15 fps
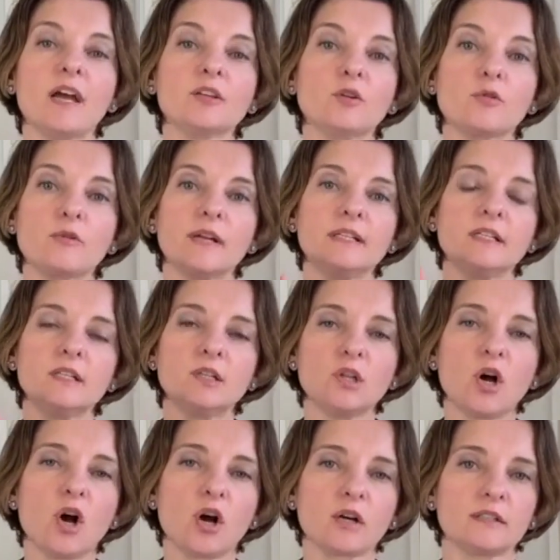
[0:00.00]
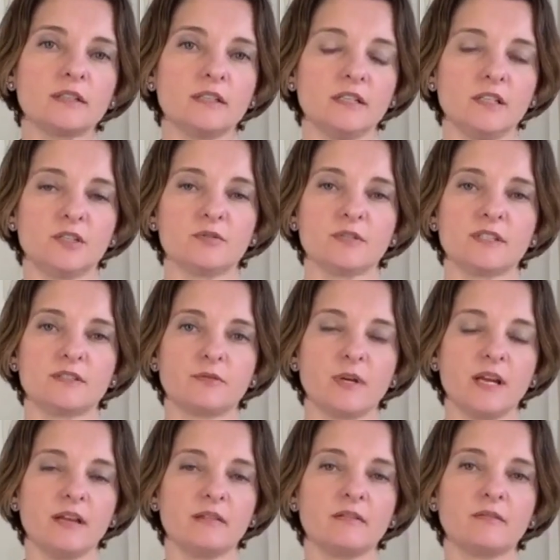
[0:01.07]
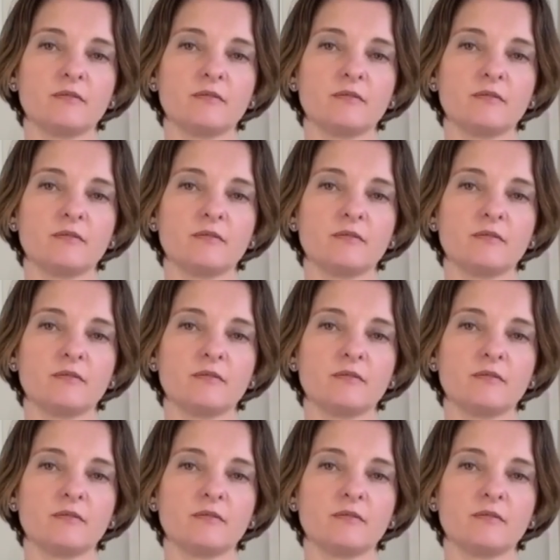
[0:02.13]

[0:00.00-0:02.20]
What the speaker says: already locked an interest rate